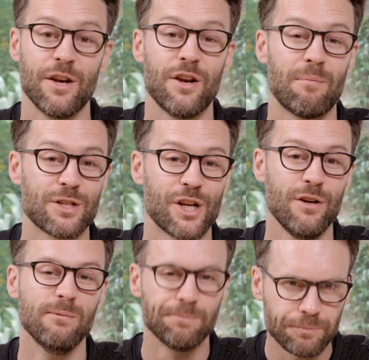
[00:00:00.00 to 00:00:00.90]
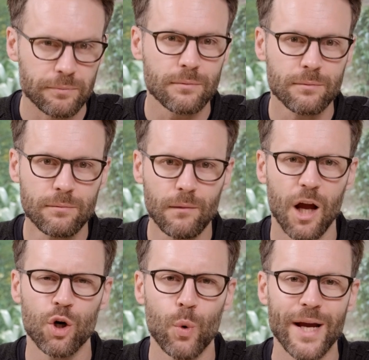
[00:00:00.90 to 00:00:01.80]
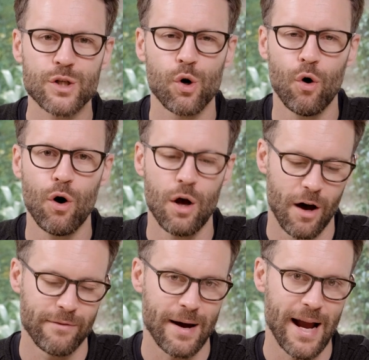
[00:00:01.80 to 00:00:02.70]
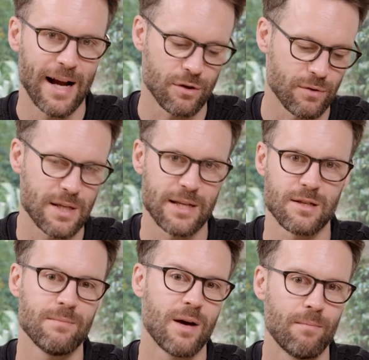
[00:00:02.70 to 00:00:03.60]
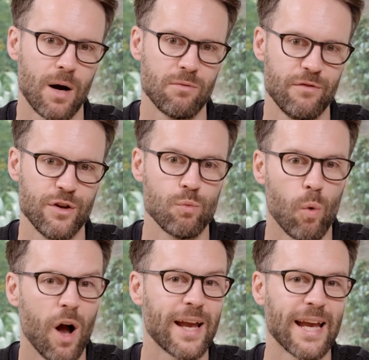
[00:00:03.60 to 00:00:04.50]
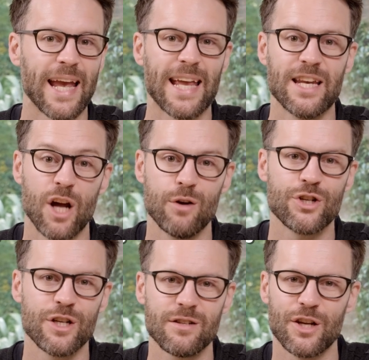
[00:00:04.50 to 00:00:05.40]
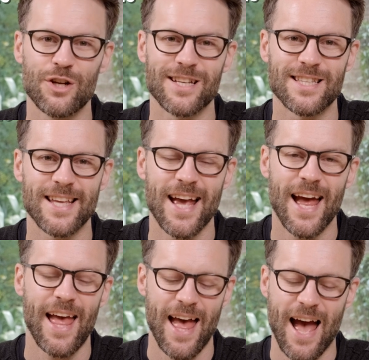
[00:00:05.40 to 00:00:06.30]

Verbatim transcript: Number two, quick tour of my actual system and my review working in Notion so you can see it.